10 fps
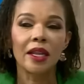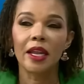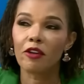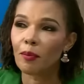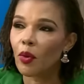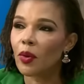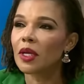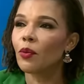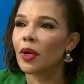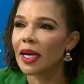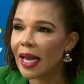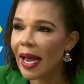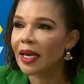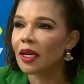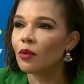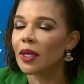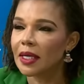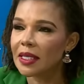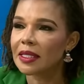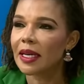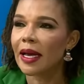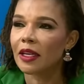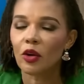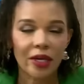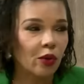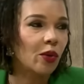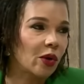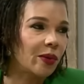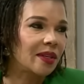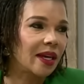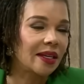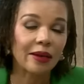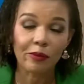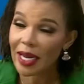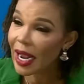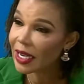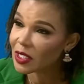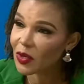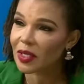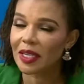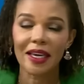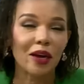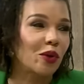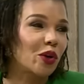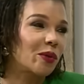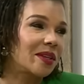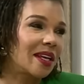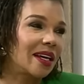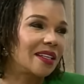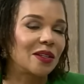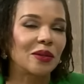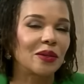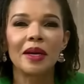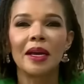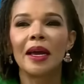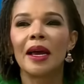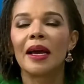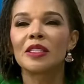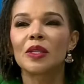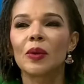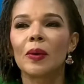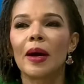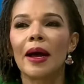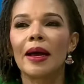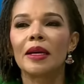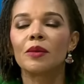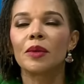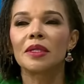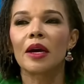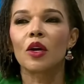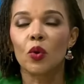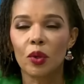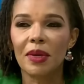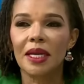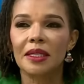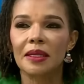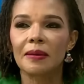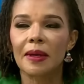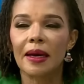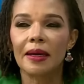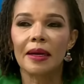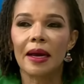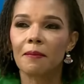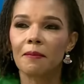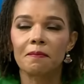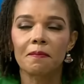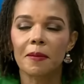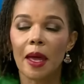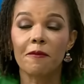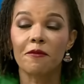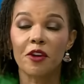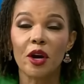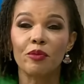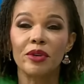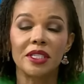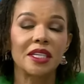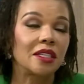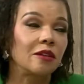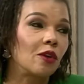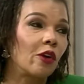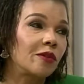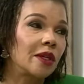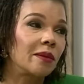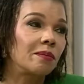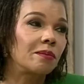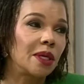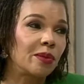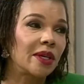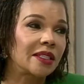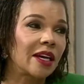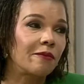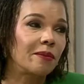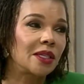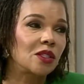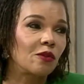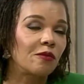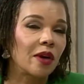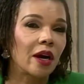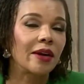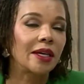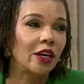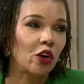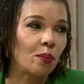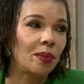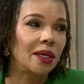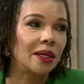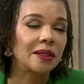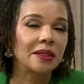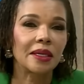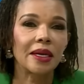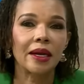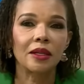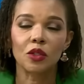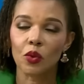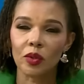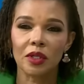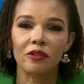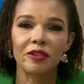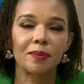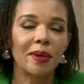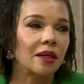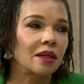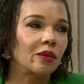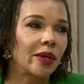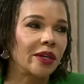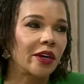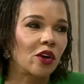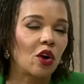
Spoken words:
about and what they like and what they dislike, you can work with that. But I certainly can work with that, you know. So it was a good meeting, and I'm very appreciative of the people that I've met so far and their opinions, and I totally respect where they're